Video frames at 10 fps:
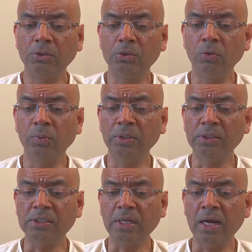So
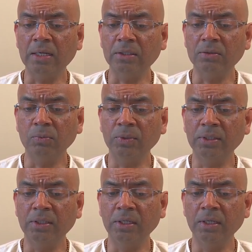we'll start
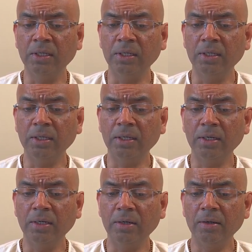with the
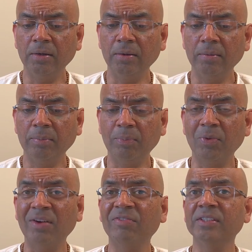
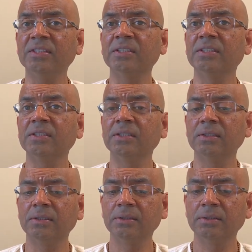preface
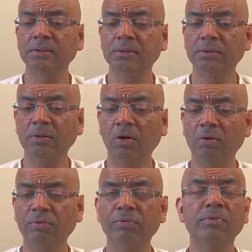
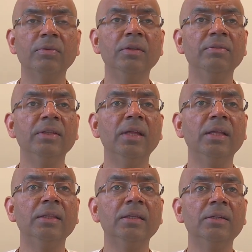of the
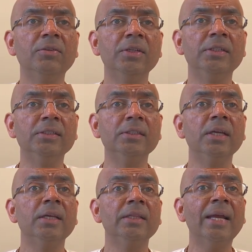Vedanta treatise.
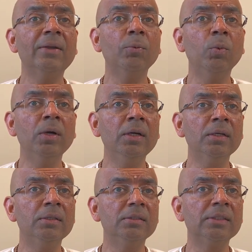That
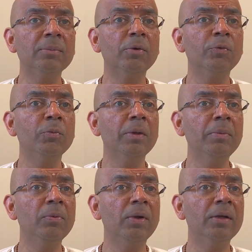word, some of you may
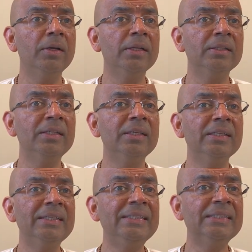be wondering, the
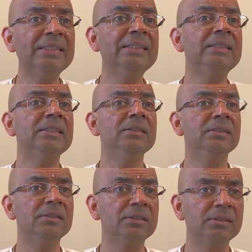eternities.